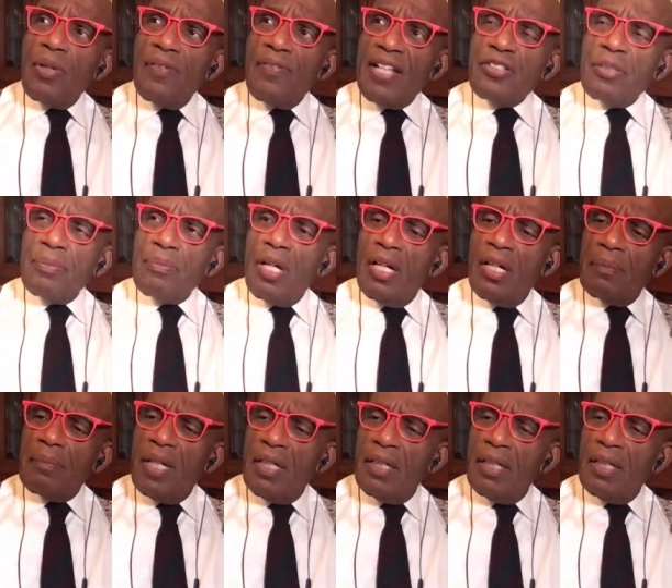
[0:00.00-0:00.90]
we've had some
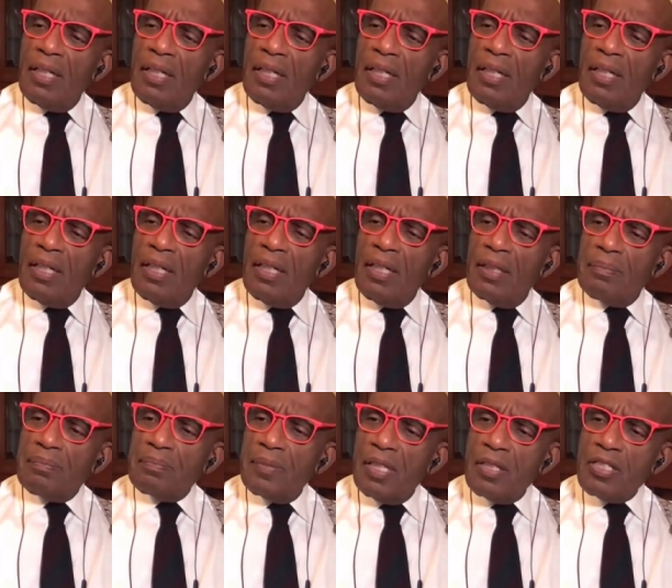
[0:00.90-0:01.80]
uh, uh,
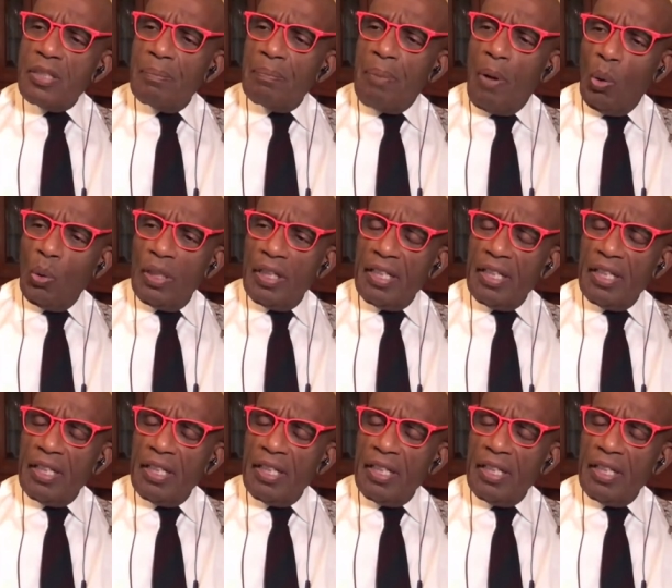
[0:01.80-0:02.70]
some
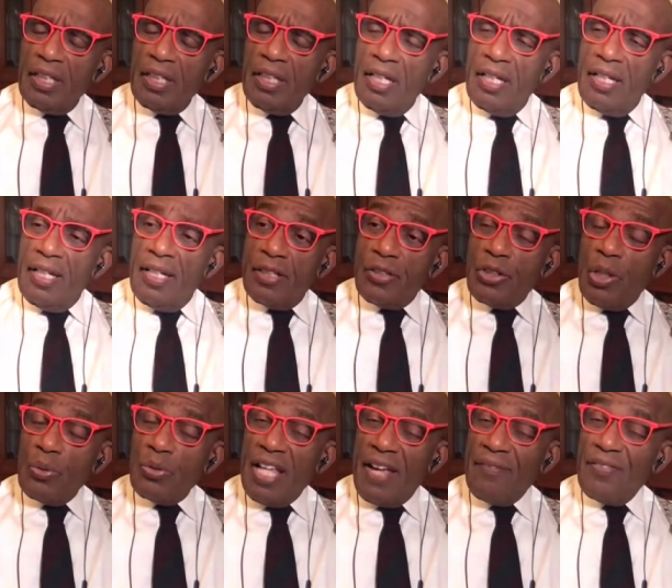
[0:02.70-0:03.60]
polling that
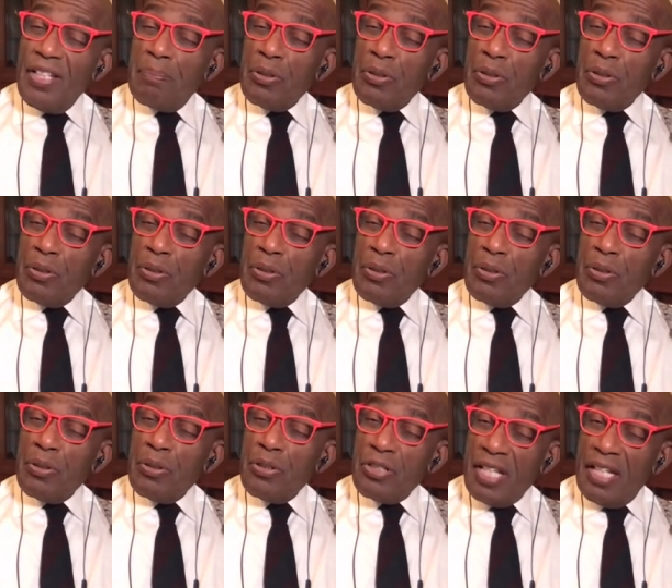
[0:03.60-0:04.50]
shows seventy
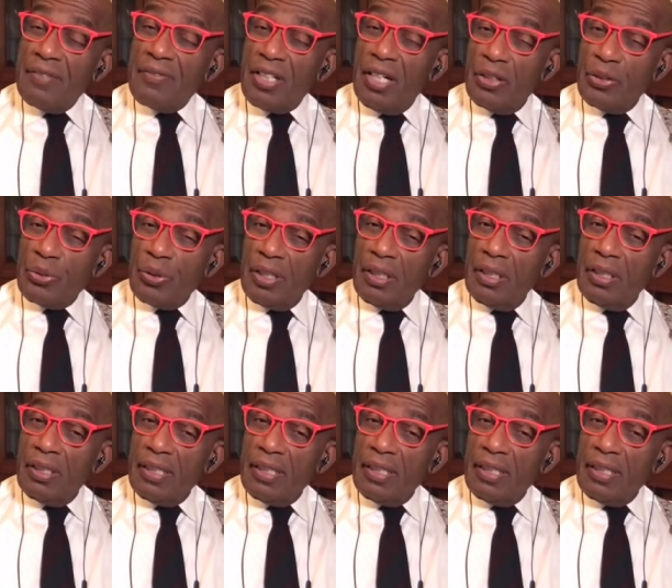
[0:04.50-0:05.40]
percent of the
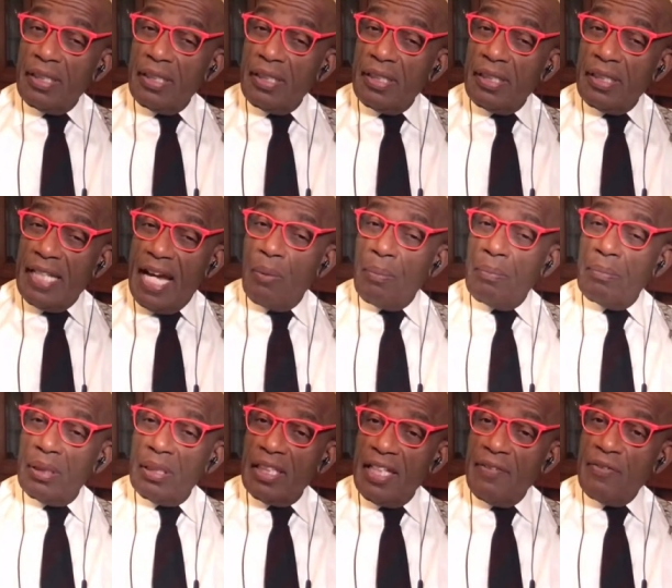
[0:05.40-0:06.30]
country now
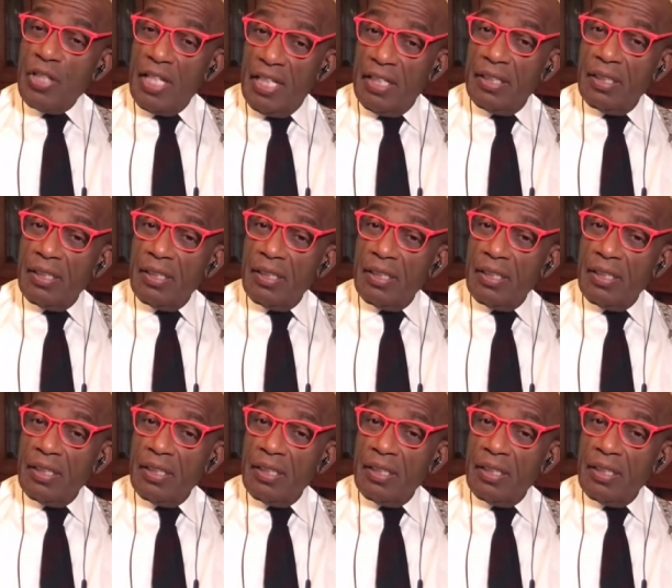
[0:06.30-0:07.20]
believes
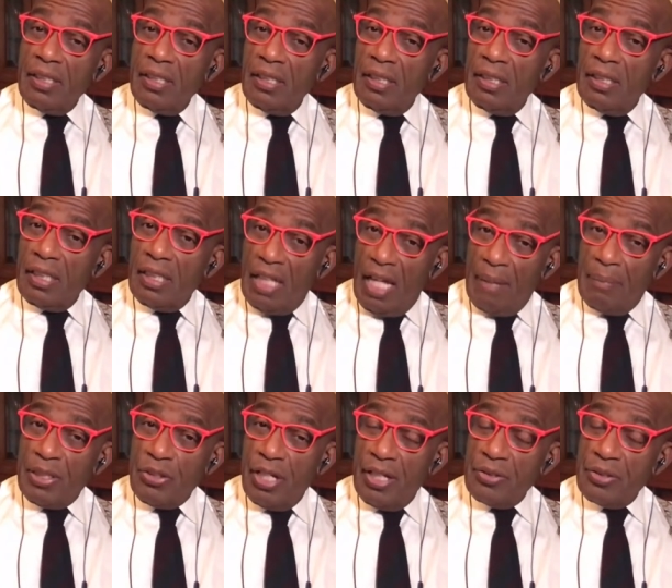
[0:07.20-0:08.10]
in
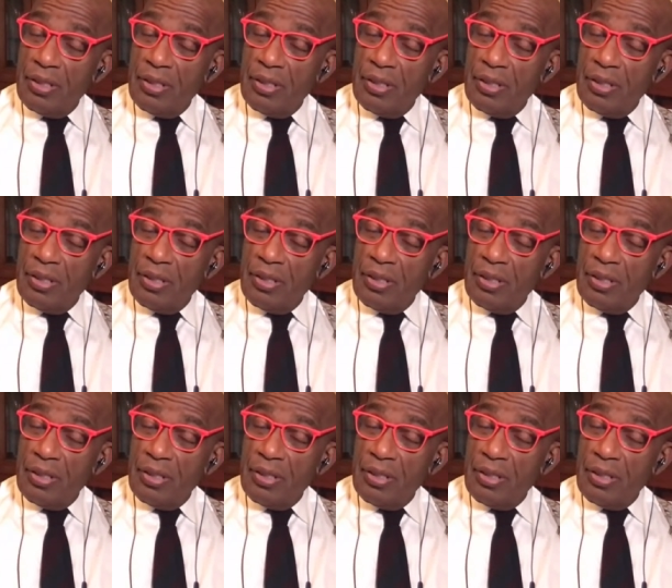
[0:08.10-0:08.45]
climate change.